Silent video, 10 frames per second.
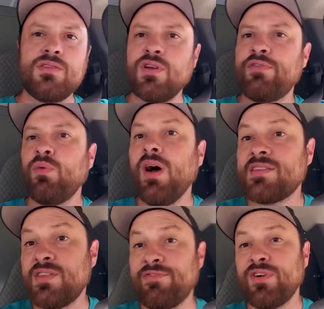So if you
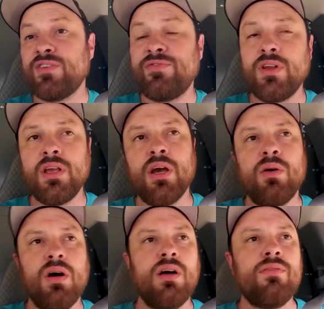watched the first video
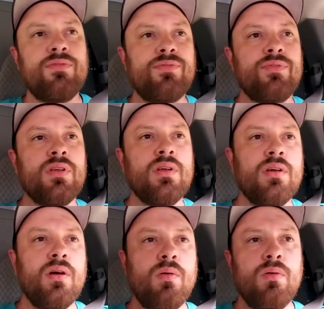of
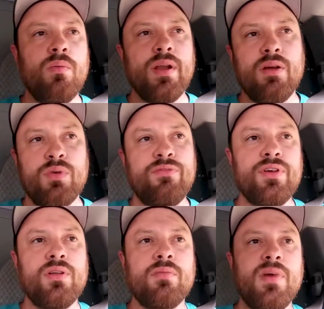when I
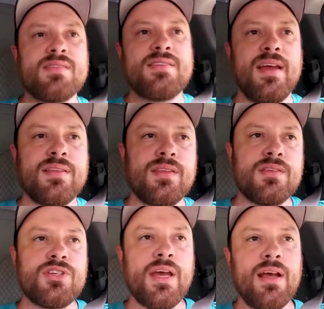revealed the Mustang to the
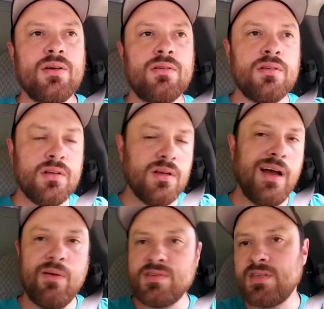channel,
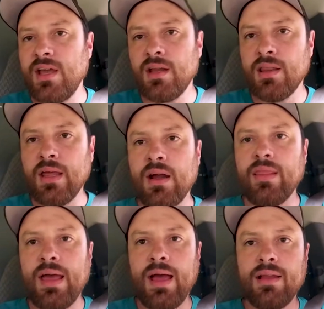I was saying in there
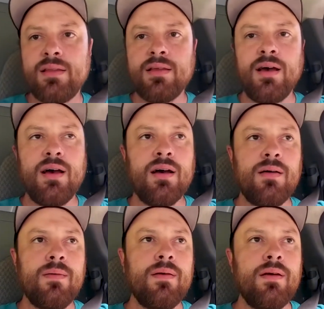that
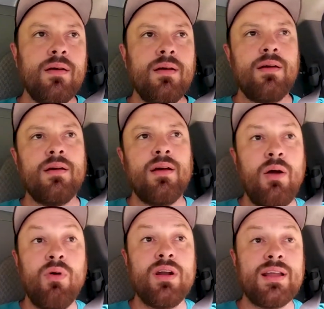I
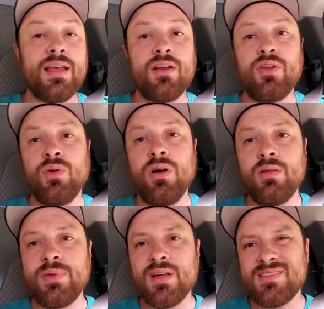wanted to get a new hood
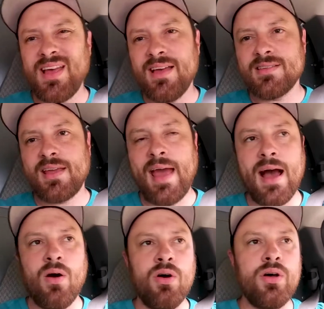because it has a
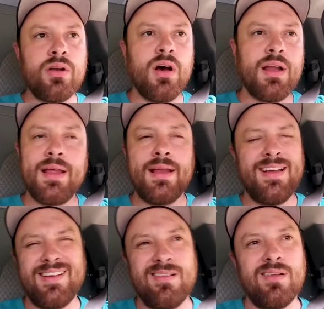cowl hood on it and
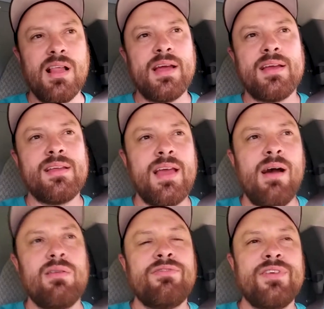I don't like how
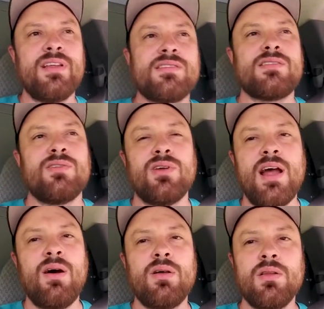it fits or
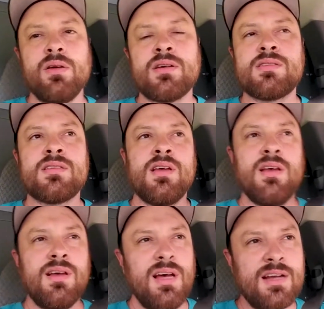how it looks.
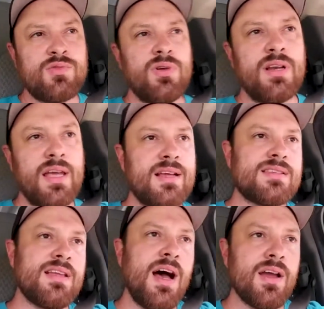I just wanted to get a
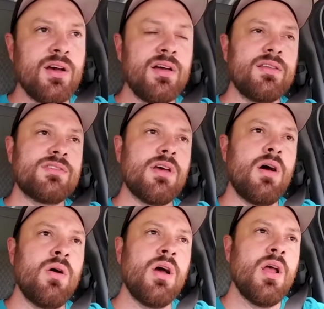stock hood. So